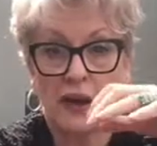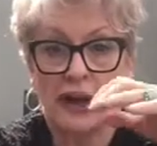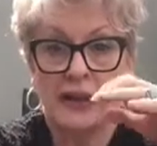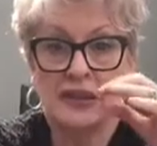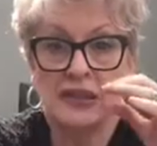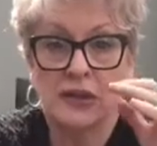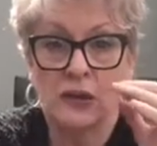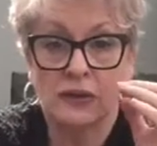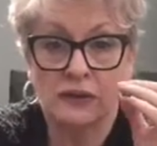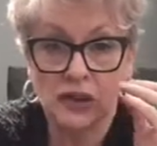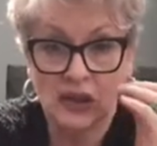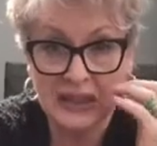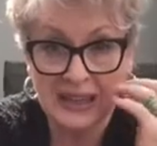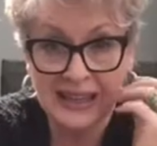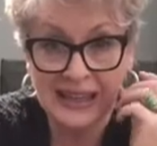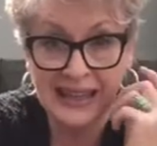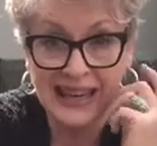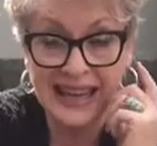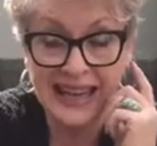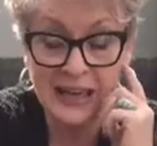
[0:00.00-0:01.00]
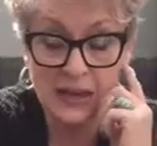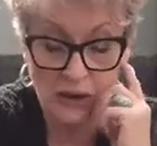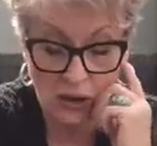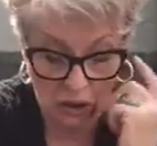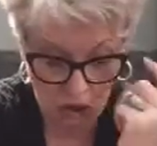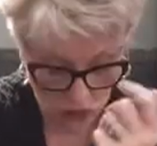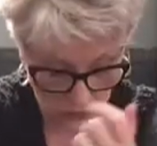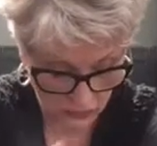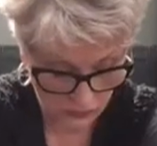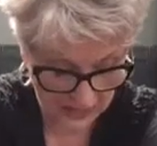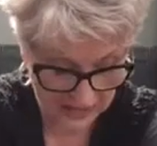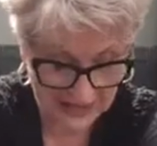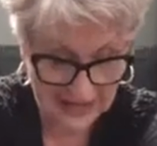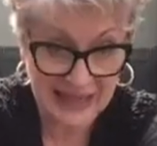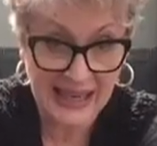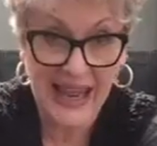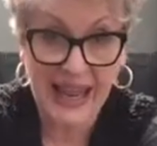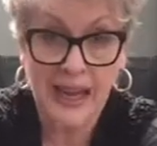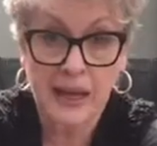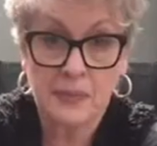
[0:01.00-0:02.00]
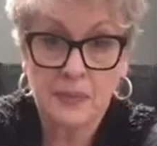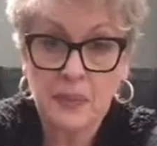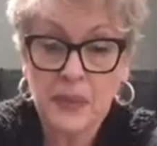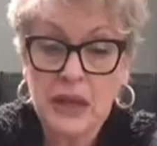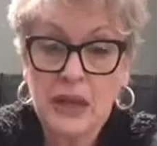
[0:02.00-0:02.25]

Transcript: and sort of just lean on this leg.